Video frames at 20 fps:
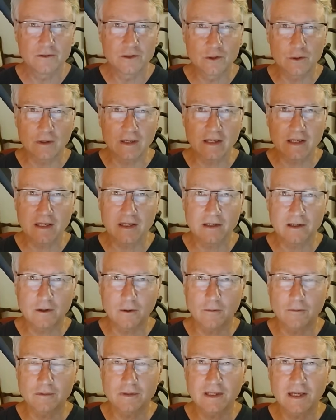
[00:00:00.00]
drinking
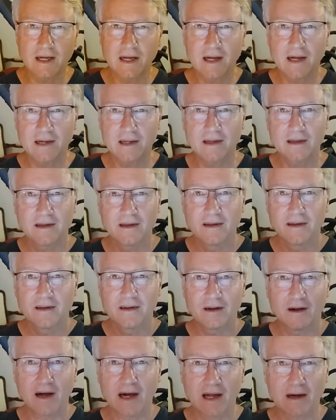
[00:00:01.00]
cognac,
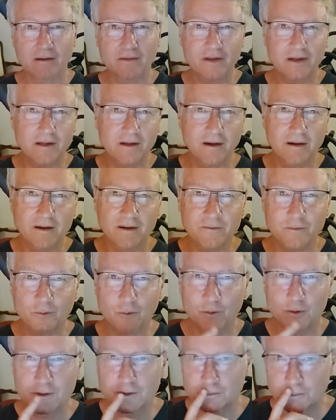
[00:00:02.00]
out on the golf
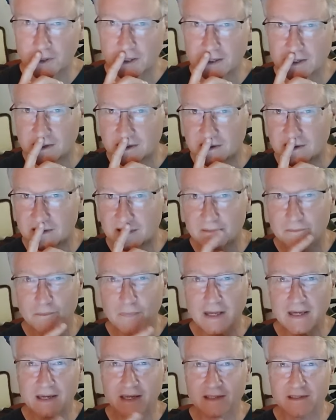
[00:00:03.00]
course making
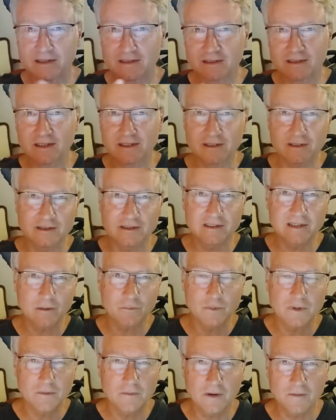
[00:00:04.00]
decisions
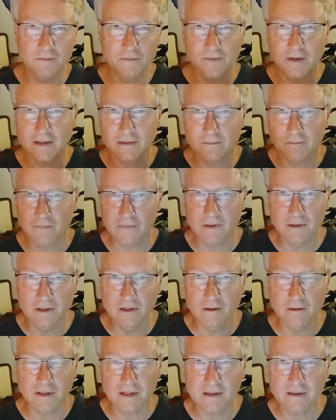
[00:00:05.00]
that would affect
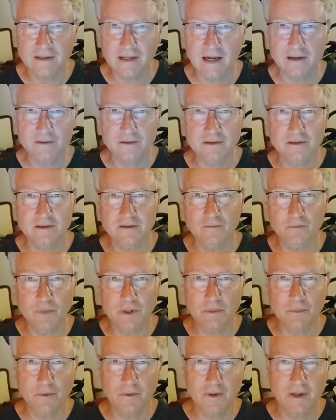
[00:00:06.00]
literally thousands of
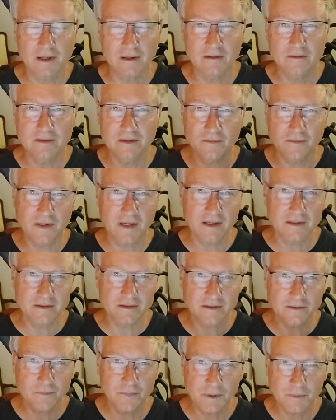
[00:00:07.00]
people, hundreds of
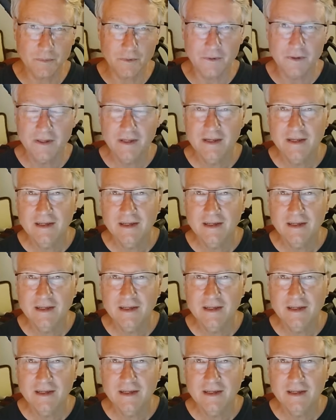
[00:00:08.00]
thousands of people.